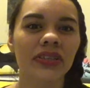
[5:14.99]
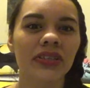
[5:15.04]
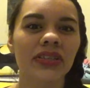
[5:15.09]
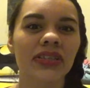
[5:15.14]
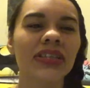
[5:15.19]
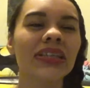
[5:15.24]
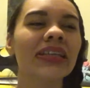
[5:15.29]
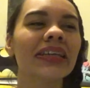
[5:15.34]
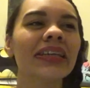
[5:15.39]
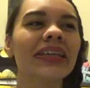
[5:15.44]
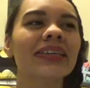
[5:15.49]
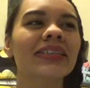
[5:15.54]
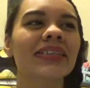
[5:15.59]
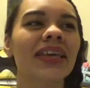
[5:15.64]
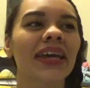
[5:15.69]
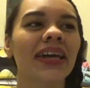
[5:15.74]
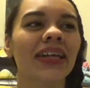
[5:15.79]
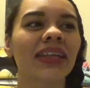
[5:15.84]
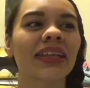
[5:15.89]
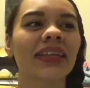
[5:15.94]
didn't
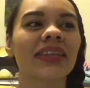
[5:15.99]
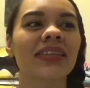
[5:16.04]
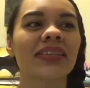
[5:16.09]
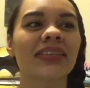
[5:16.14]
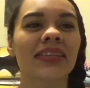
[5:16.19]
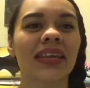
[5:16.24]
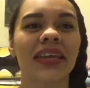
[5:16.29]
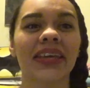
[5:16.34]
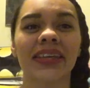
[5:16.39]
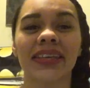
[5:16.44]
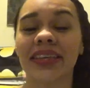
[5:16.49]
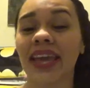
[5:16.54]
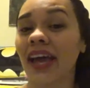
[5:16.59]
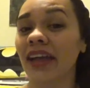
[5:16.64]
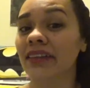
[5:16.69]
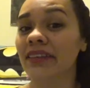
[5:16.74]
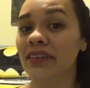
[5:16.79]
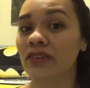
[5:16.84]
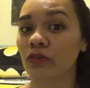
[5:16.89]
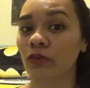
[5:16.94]
exactly say
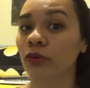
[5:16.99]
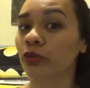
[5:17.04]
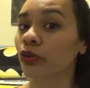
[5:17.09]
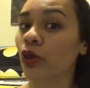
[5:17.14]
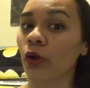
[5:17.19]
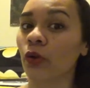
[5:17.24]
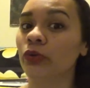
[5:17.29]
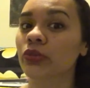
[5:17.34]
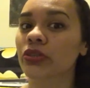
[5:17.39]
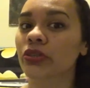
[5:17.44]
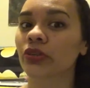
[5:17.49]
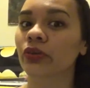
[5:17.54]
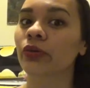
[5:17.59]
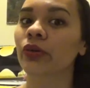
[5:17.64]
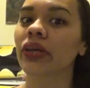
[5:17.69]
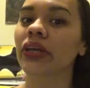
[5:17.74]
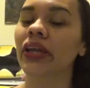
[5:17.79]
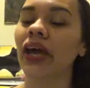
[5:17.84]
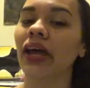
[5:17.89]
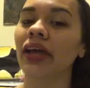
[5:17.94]
yes or no to the
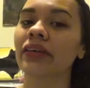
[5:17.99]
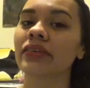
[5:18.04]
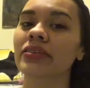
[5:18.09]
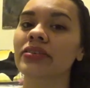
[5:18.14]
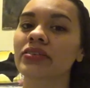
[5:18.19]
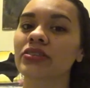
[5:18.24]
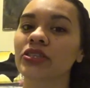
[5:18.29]
green eyes.